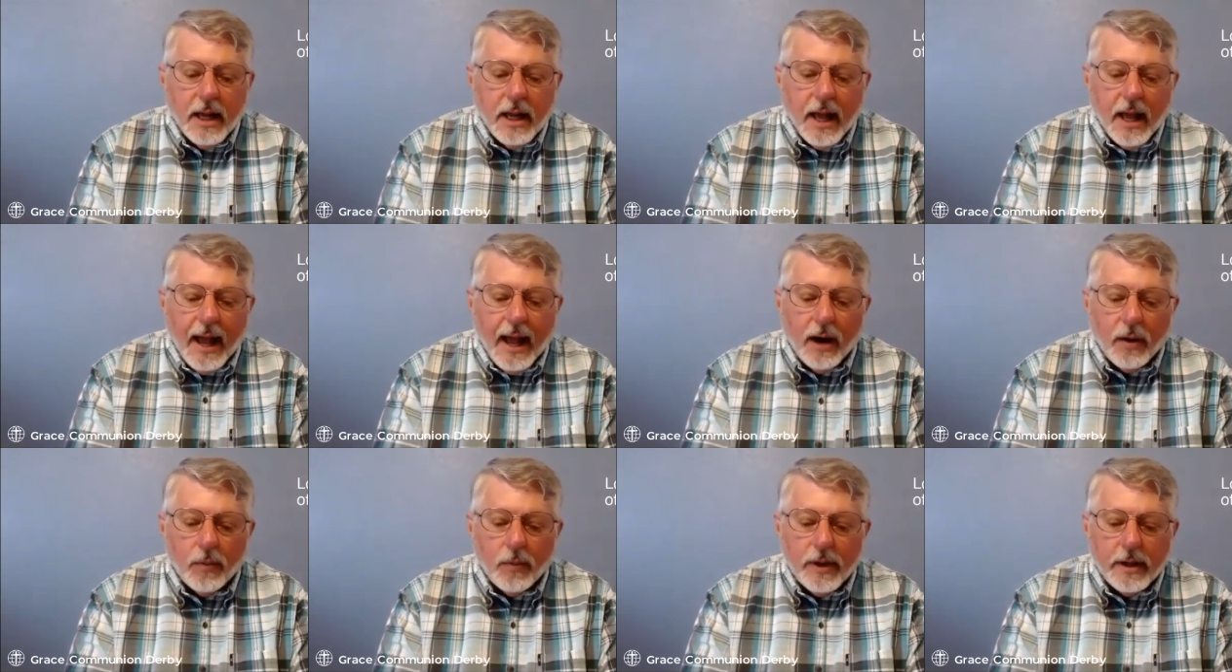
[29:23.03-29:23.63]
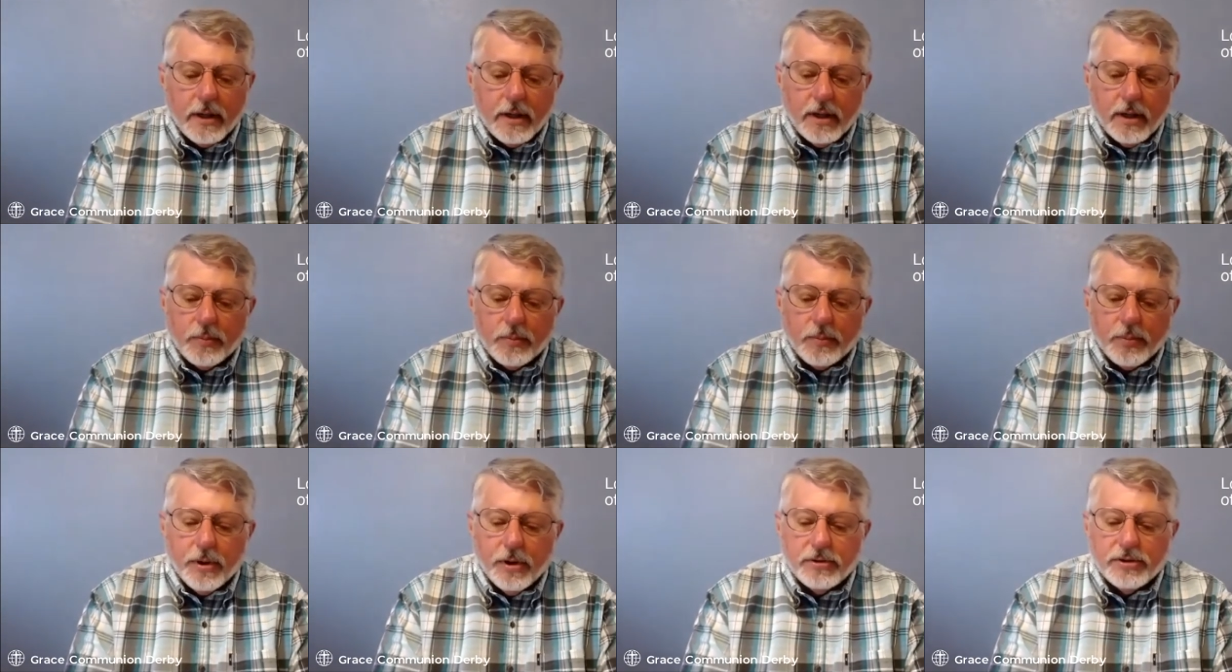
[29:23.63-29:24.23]
how we can
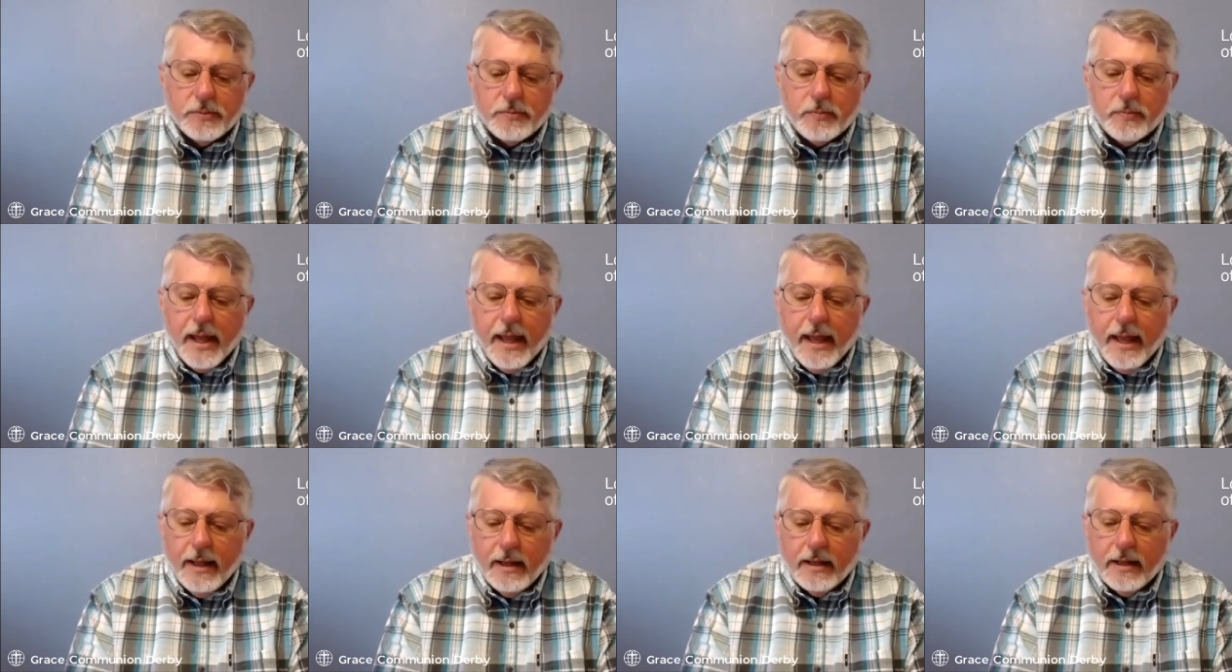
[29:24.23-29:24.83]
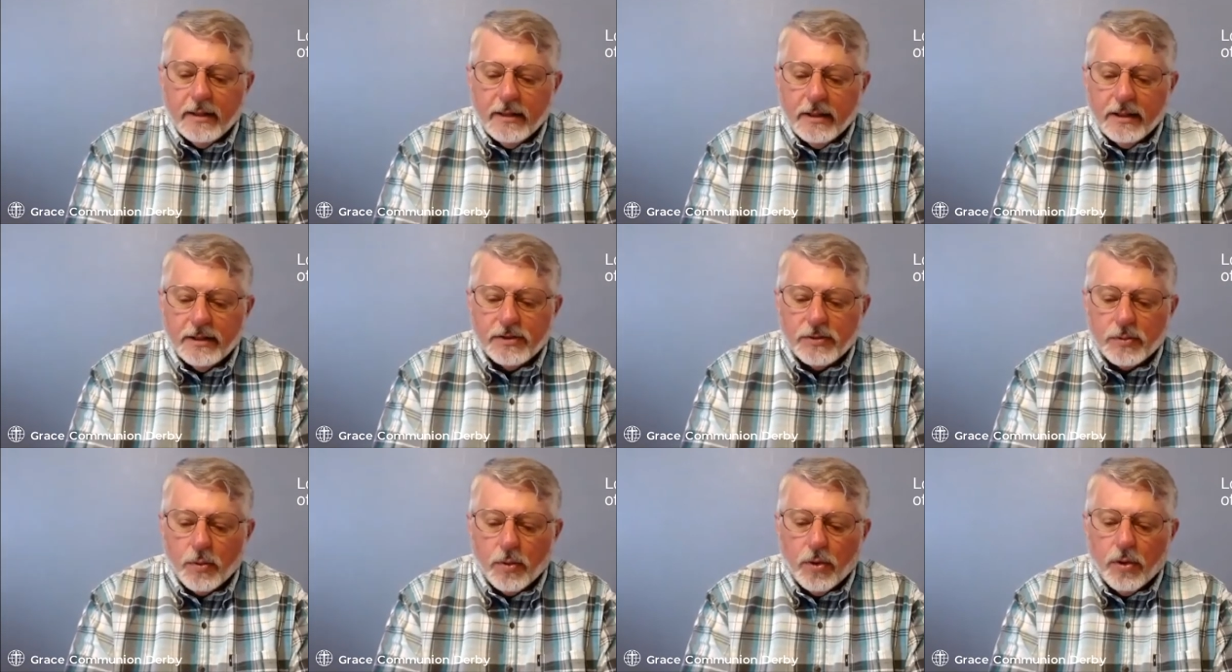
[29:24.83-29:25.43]
approach pain in this
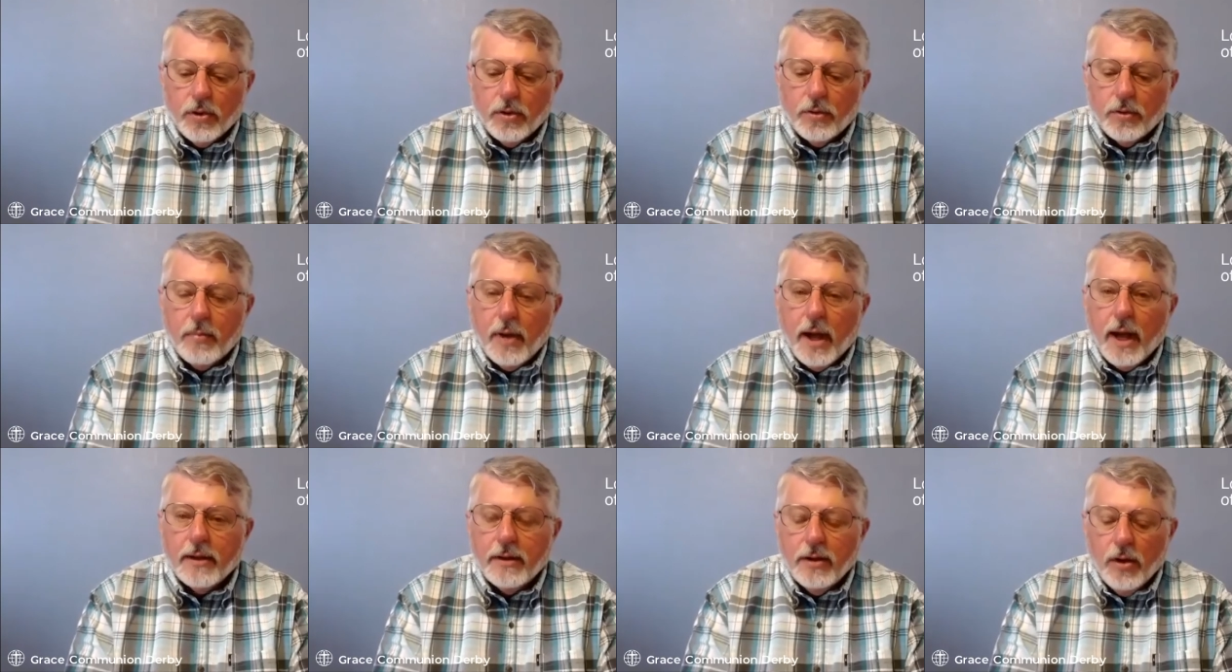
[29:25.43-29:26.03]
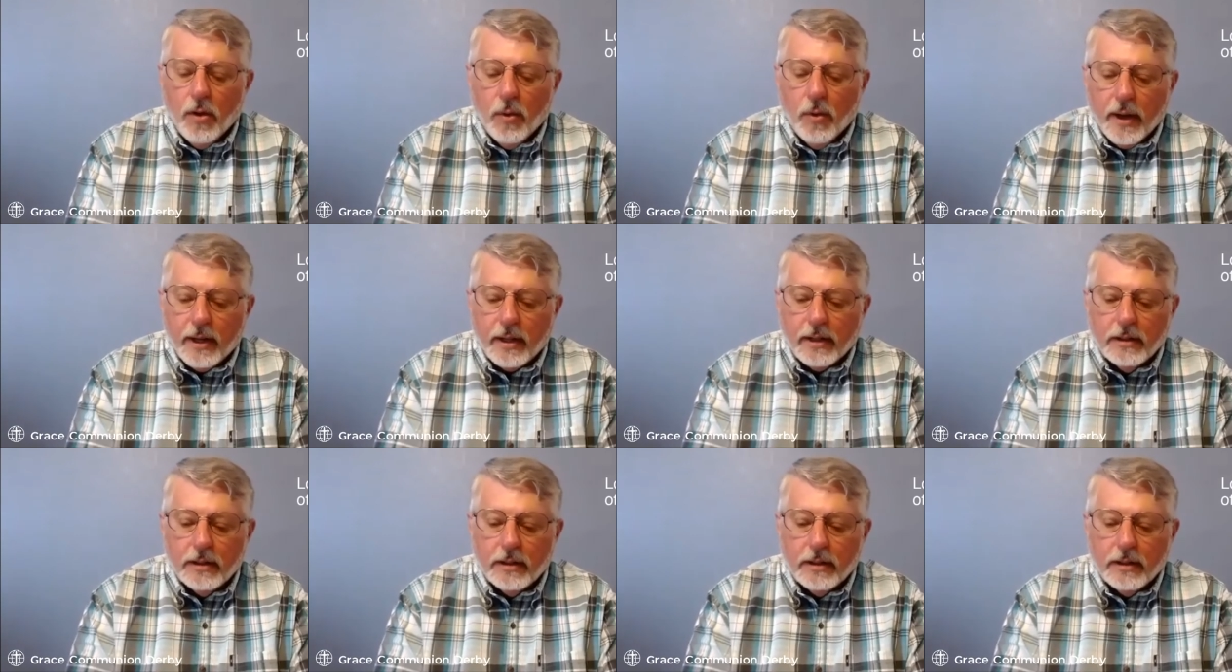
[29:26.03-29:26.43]
world by knowing,